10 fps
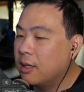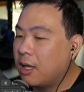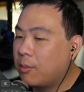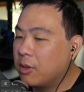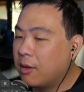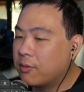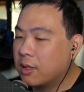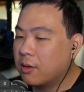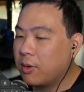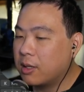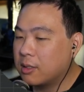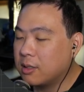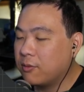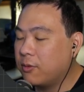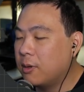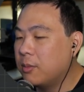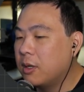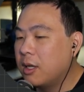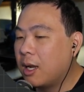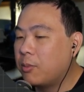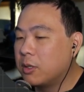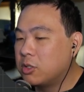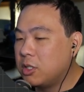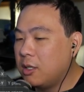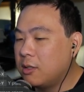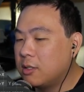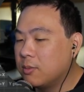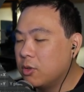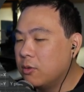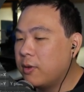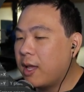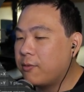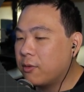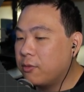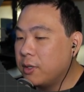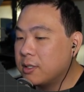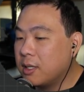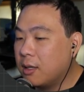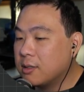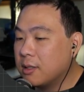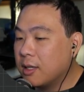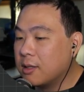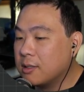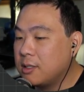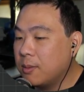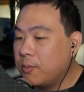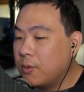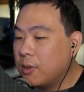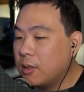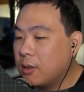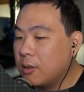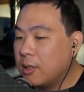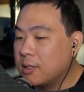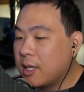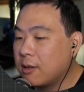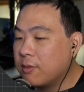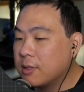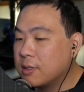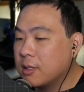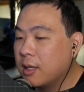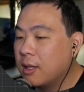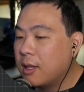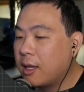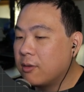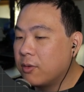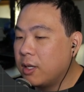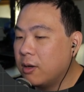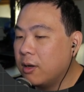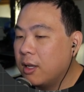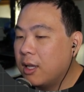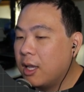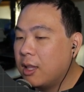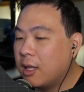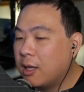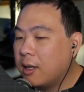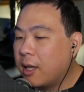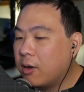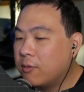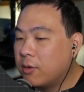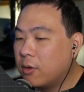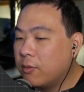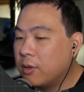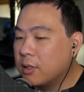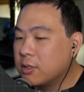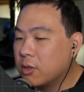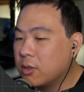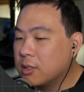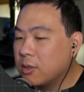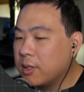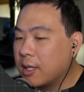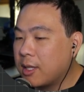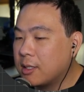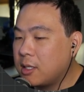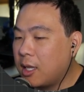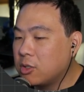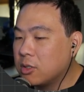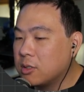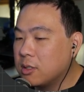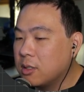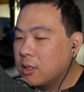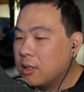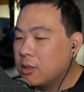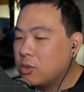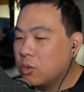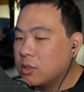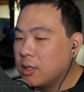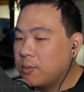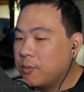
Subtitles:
I'm going to left click, then right click to confirm. Press G to move, F for freestyle, select this tip or this end of this line over here, and then now hover over this circle until we get that tangent tooltip.